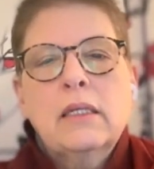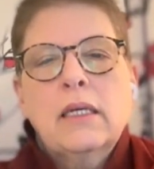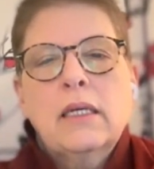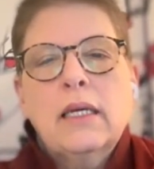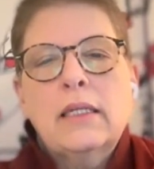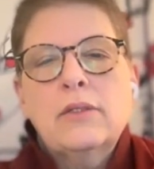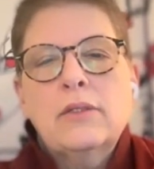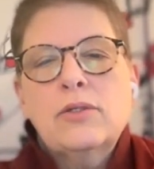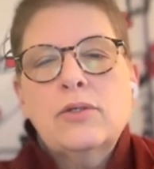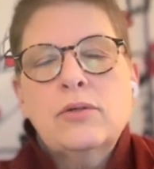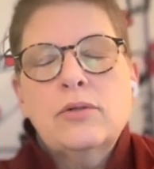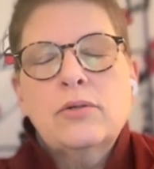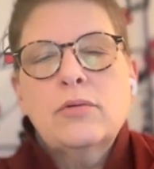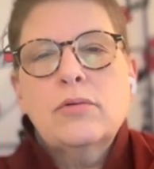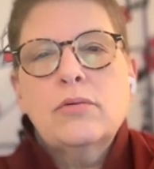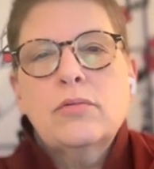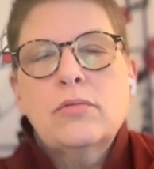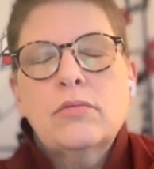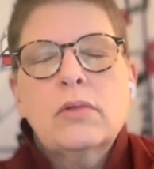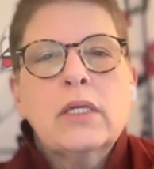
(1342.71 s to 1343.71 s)
And
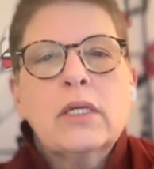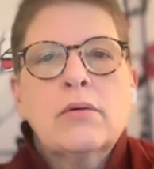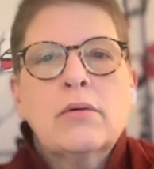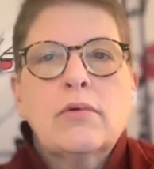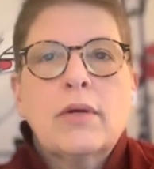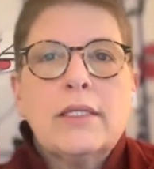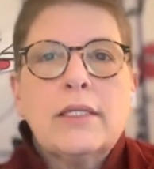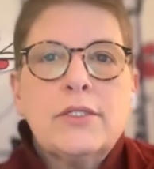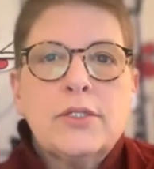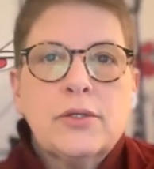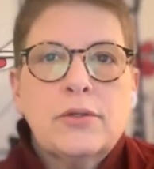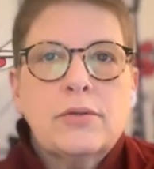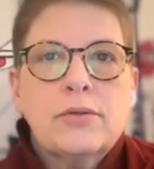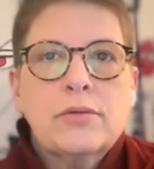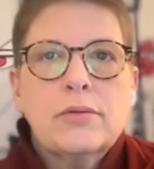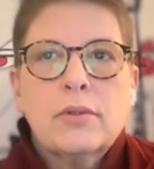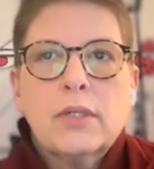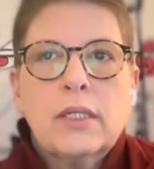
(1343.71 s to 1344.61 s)
to get a rescue